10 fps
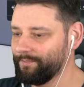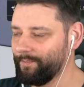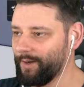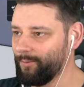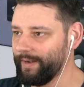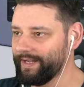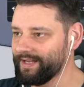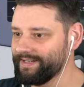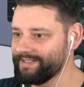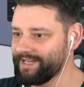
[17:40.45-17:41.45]
But we
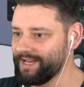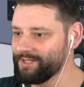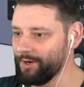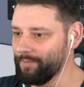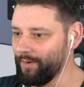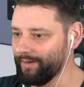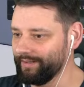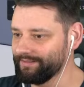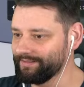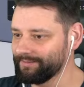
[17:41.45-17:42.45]
continue,
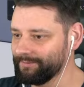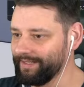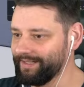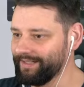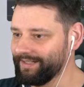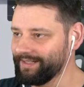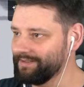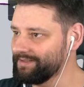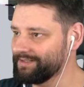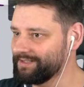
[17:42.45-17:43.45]
boys. We
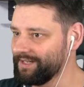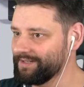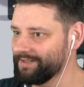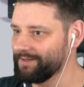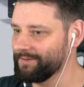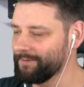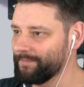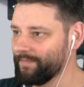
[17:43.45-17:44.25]
continue.